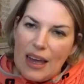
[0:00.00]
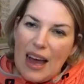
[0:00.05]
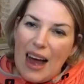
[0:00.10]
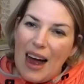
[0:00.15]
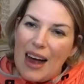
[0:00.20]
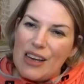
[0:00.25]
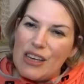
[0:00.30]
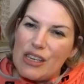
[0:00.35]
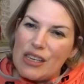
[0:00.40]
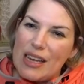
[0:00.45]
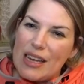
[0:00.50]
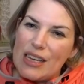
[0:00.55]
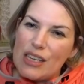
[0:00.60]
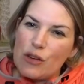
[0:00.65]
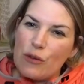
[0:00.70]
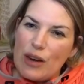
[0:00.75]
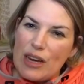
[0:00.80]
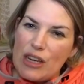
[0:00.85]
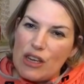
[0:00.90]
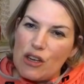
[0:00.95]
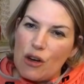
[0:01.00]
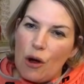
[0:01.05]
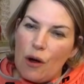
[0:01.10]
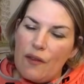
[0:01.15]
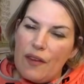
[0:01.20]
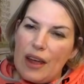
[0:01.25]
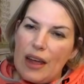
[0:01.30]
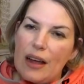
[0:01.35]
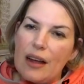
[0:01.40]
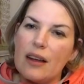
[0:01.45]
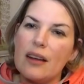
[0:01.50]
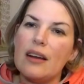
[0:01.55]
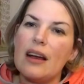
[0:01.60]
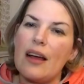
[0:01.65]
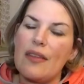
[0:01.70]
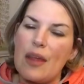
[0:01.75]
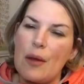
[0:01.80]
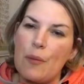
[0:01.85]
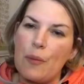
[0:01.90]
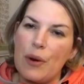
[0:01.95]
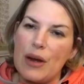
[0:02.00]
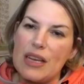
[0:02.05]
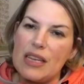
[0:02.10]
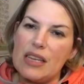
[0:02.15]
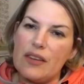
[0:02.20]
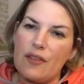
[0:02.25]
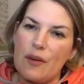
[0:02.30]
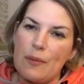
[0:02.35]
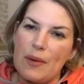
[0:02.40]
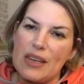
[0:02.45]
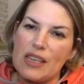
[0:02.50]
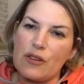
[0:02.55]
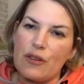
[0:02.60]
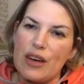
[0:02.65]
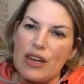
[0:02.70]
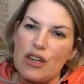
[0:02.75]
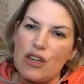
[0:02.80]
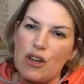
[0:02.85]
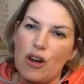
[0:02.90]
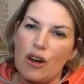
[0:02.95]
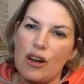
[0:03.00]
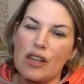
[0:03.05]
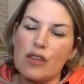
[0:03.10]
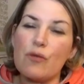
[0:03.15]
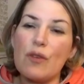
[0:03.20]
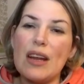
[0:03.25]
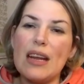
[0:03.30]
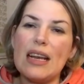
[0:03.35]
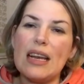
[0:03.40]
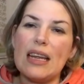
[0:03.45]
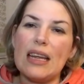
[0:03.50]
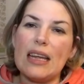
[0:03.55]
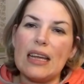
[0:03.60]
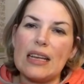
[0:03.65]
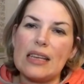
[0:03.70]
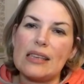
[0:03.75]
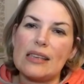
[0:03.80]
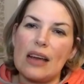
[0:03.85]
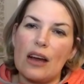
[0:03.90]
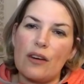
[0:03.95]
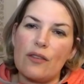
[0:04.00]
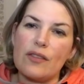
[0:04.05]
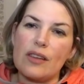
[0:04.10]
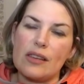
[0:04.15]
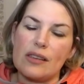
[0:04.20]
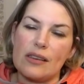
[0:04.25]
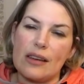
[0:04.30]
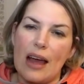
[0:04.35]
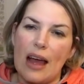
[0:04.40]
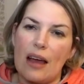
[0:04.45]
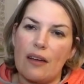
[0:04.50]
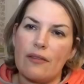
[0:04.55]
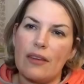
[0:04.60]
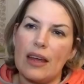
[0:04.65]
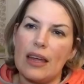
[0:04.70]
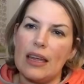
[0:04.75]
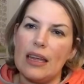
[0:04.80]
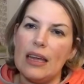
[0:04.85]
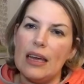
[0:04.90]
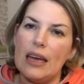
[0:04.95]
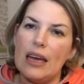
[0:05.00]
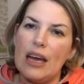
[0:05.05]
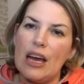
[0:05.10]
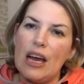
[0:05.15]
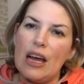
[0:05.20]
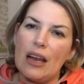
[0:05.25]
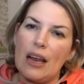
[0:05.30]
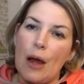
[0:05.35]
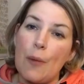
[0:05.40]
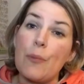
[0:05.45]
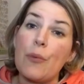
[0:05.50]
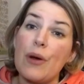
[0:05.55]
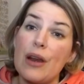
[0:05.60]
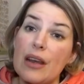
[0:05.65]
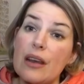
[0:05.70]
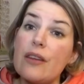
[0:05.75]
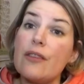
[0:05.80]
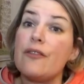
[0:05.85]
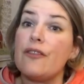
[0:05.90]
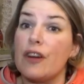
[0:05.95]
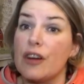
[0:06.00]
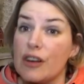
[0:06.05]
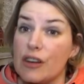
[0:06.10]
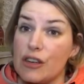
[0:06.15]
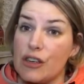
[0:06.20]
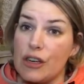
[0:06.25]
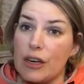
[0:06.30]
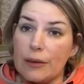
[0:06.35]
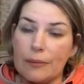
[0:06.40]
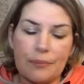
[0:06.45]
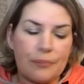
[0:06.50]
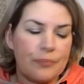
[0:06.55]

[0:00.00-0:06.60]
I just take a screenshot of it and then print it from my screenshot, because Readly itself doesn't have a print function.